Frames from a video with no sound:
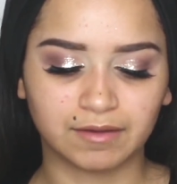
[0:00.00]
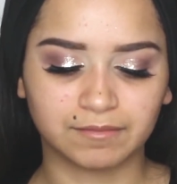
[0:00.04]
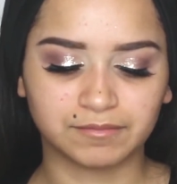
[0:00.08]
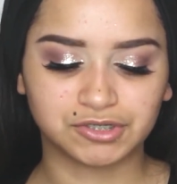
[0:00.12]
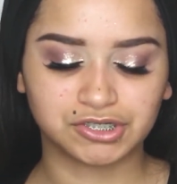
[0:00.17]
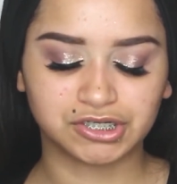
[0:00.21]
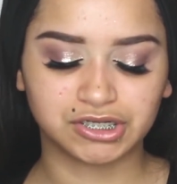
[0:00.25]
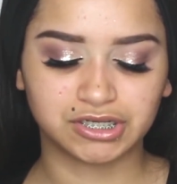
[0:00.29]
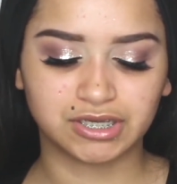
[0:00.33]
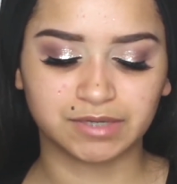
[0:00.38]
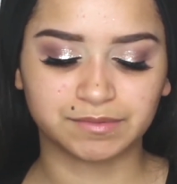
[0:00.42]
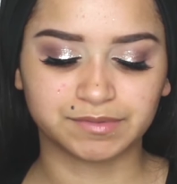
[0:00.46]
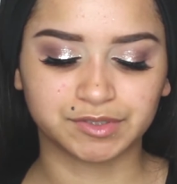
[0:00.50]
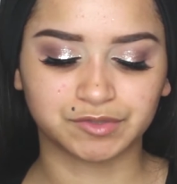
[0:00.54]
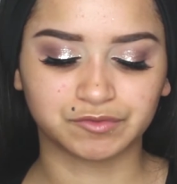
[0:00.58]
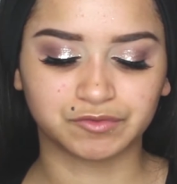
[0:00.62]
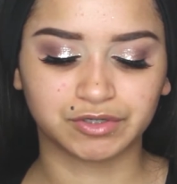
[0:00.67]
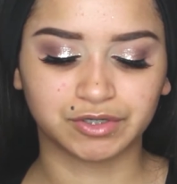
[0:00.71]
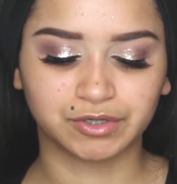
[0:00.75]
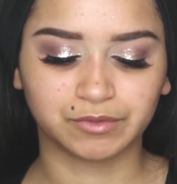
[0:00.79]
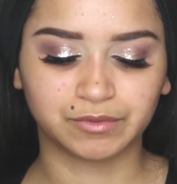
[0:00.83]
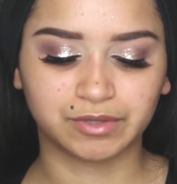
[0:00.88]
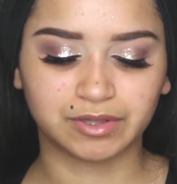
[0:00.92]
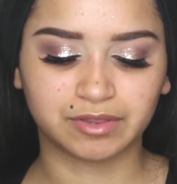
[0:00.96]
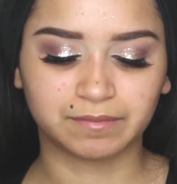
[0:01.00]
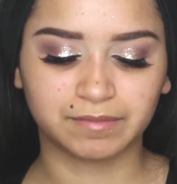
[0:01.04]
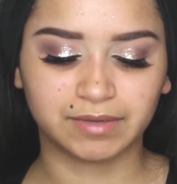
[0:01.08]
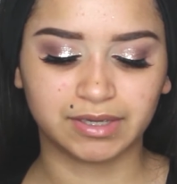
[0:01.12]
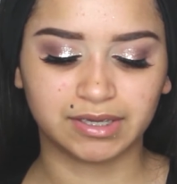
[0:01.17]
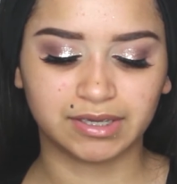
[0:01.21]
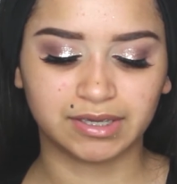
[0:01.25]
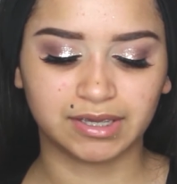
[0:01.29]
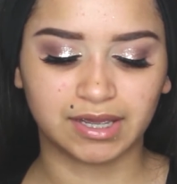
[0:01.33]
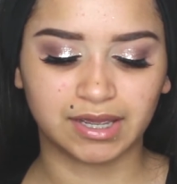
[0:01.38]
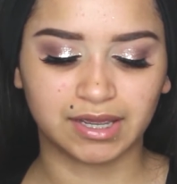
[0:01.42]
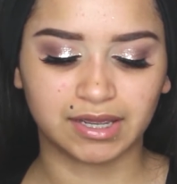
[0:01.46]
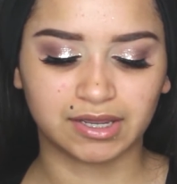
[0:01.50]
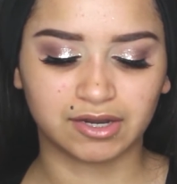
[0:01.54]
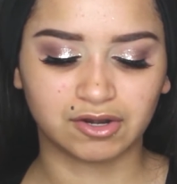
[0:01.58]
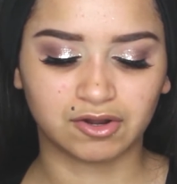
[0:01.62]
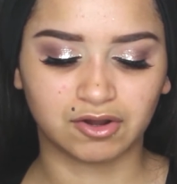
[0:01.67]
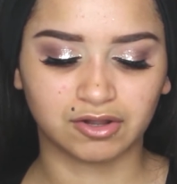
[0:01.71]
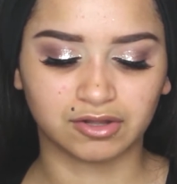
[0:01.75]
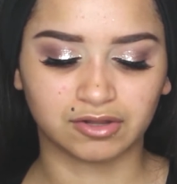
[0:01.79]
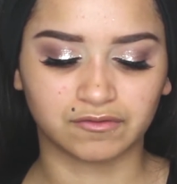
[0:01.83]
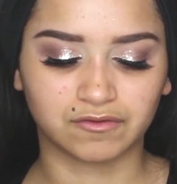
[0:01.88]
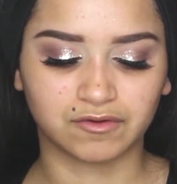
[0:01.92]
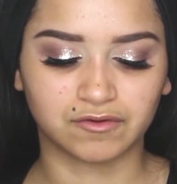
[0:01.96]
she keeps it real with me and
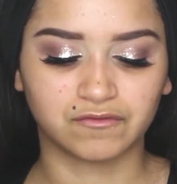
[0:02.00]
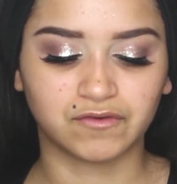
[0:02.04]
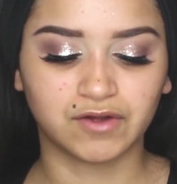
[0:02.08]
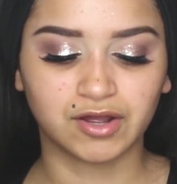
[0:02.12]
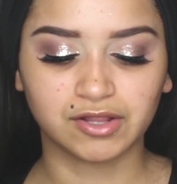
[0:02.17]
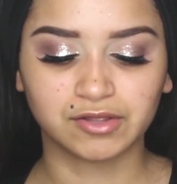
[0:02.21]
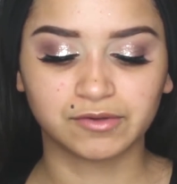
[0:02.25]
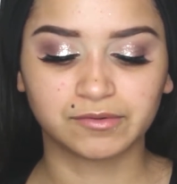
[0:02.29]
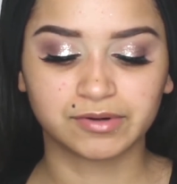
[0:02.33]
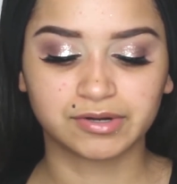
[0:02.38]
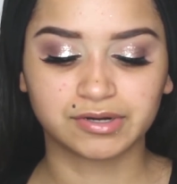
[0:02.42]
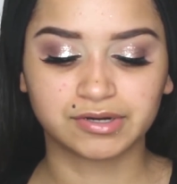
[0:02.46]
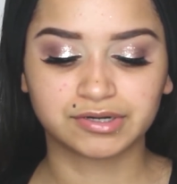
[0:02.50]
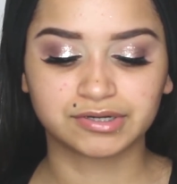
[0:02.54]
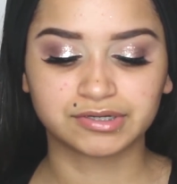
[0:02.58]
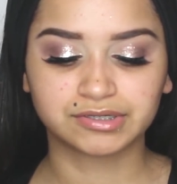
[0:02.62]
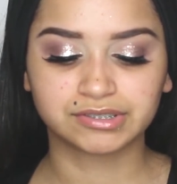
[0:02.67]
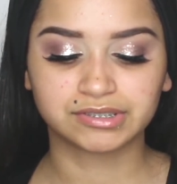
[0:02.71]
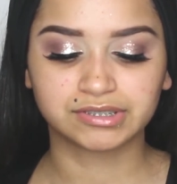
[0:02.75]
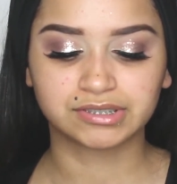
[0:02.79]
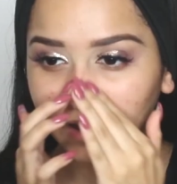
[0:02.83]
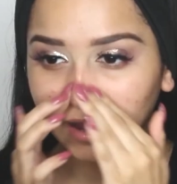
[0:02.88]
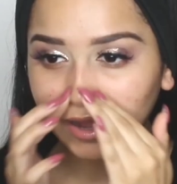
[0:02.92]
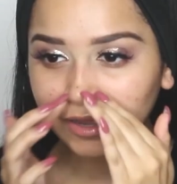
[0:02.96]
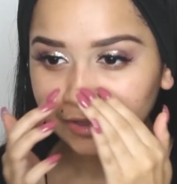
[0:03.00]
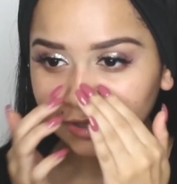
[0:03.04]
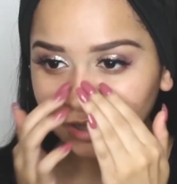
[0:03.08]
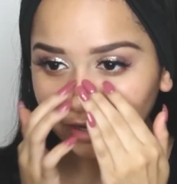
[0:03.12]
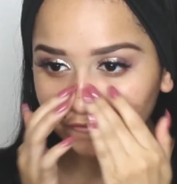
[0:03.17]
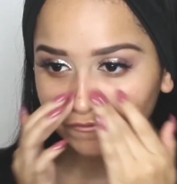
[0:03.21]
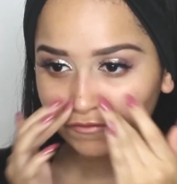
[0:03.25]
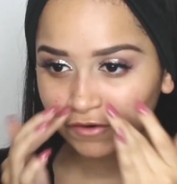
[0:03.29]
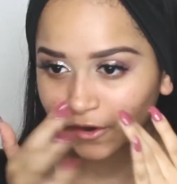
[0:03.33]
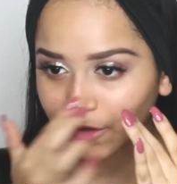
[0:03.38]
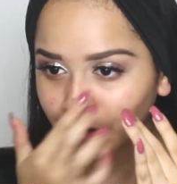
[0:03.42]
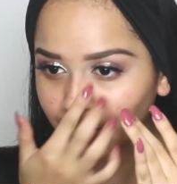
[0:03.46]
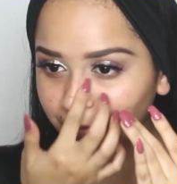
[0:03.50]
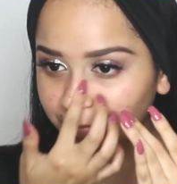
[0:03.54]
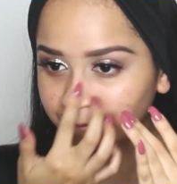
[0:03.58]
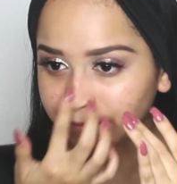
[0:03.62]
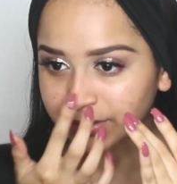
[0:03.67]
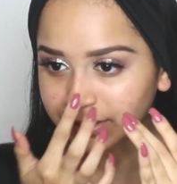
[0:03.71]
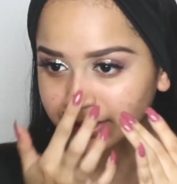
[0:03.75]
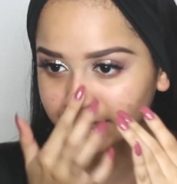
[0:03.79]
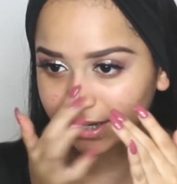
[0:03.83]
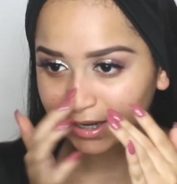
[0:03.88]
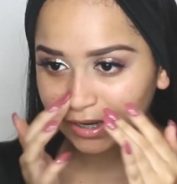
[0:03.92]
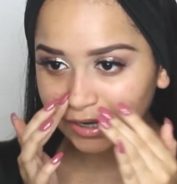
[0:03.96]
all of her followers. I love her
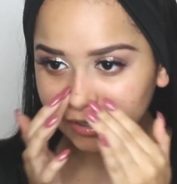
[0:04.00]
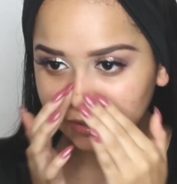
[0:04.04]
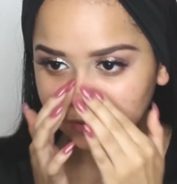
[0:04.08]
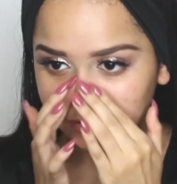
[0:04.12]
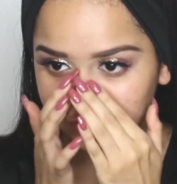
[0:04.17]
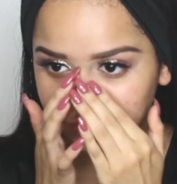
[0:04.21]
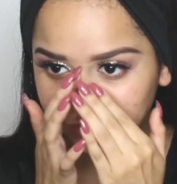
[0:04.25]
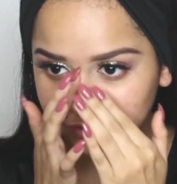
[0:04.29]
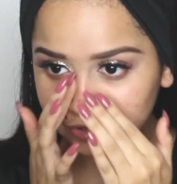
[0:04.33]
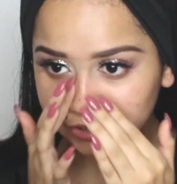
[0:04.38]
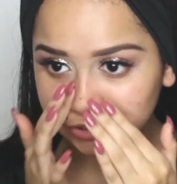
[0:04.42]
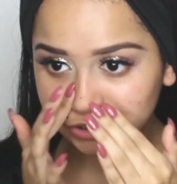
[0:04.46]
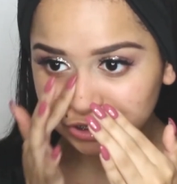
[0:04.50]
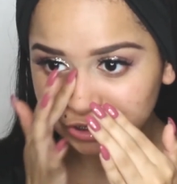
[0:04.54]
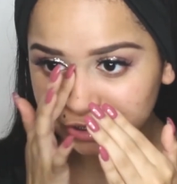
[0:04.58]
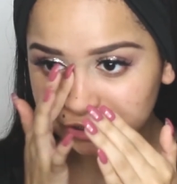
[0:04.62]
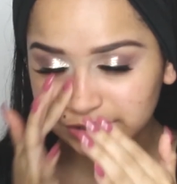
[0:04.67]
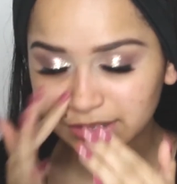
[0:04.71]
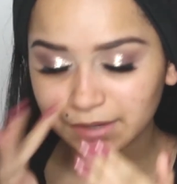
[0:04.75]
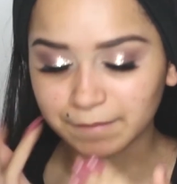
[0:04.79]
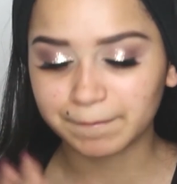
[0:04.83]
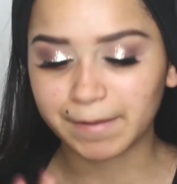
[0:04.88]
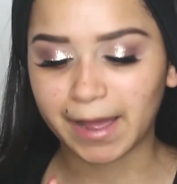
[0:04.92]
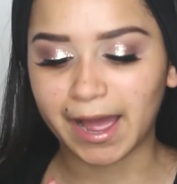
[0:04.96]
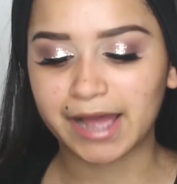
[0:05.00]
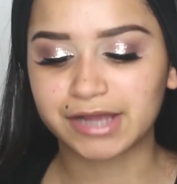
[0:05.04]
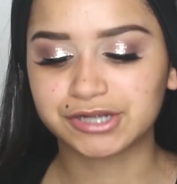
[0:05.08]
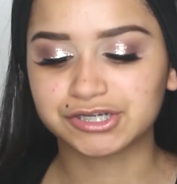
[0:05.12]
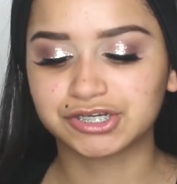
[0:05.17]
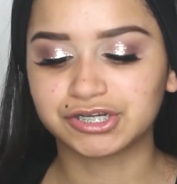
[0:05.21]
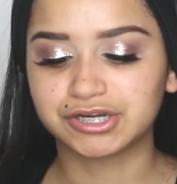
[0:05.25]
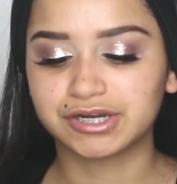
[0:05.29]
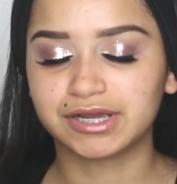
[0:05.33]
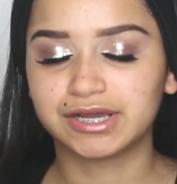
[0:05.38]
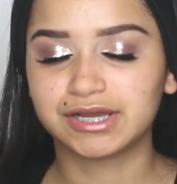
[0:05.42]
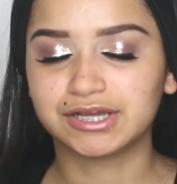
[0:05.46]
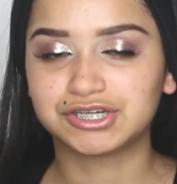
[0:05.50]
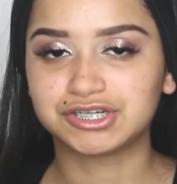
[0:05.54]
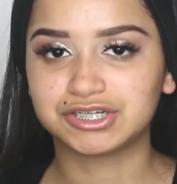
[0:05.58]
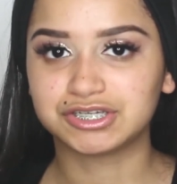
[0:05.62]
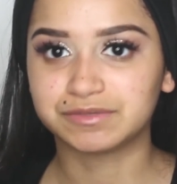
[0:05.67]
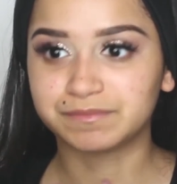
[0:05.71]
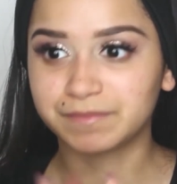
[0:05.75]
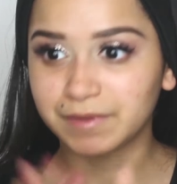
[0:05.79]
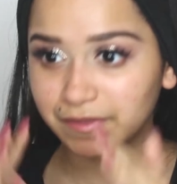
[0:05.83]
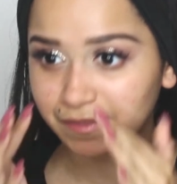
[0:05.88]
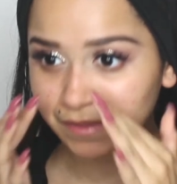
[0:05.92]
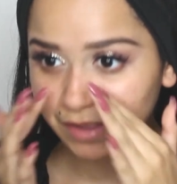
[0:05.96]
because she's compassionate.
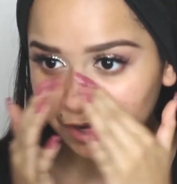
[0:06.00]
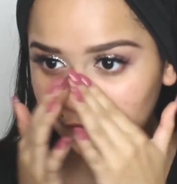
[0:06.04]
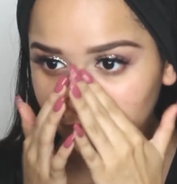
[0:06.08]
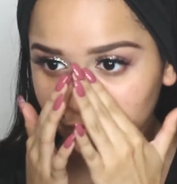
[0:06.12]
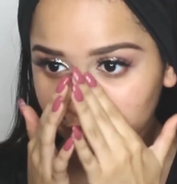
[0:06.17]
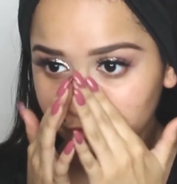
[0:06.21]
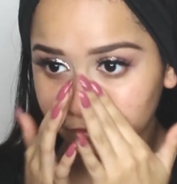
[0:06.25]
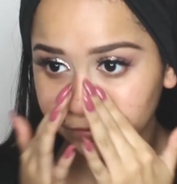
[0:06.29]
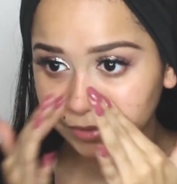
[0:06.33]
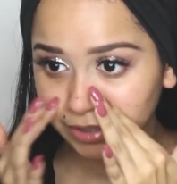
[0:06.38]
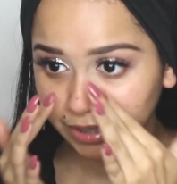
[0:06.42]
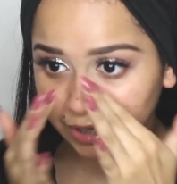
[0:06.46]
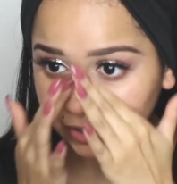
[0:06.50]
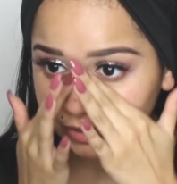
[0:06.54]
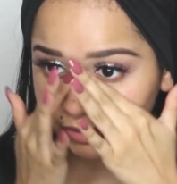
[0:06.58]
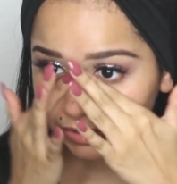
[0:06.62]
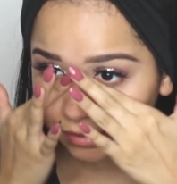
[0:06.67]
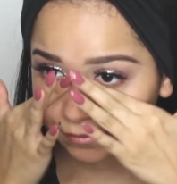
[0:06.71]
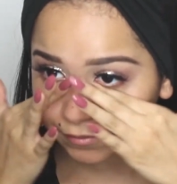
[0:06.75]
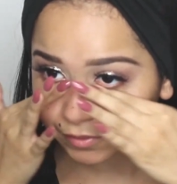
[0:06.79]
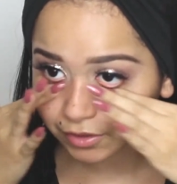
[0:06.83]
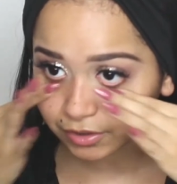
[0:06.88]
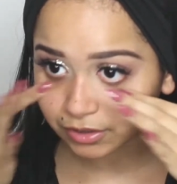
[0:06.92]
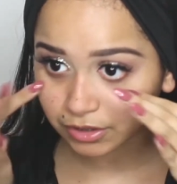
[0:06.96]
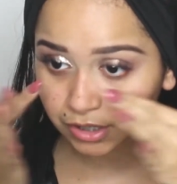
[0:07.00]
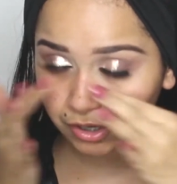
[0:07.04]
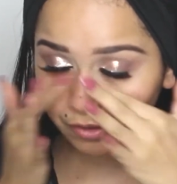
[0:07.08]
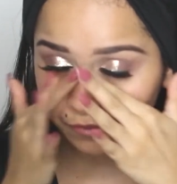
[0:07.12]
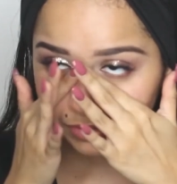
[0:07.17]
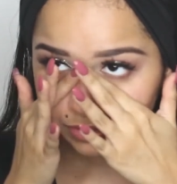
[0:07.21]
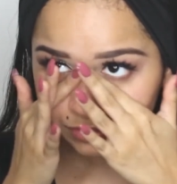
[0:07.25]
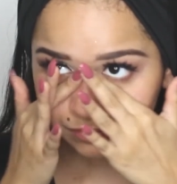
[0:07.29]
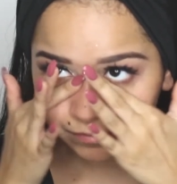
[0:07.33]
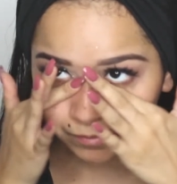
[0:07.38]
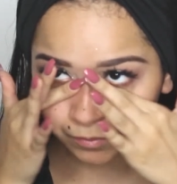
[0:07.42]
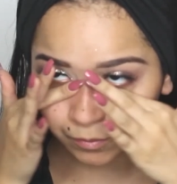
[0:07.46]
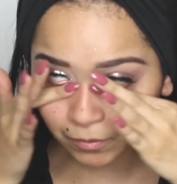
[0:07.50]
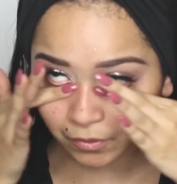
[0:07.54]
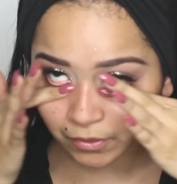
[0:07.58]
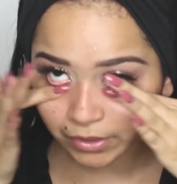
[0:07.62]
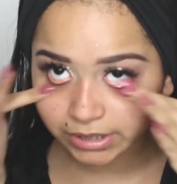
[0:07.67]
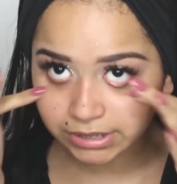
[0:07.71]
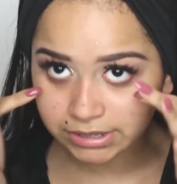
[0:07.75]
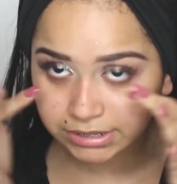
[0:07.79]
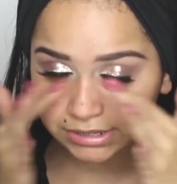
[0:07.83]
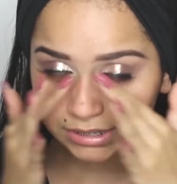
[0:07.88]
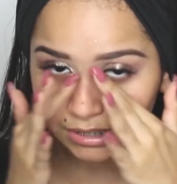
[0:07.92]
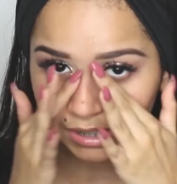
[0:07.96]
She's been there for me at some of the lowest
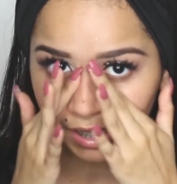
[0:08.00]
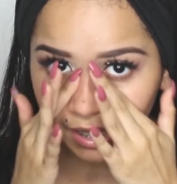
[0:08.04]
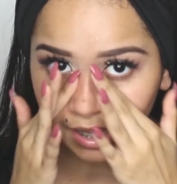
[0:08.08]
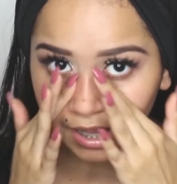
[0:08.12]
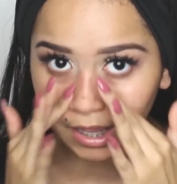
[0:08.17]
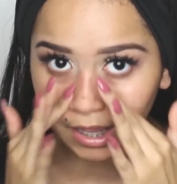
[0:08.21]
points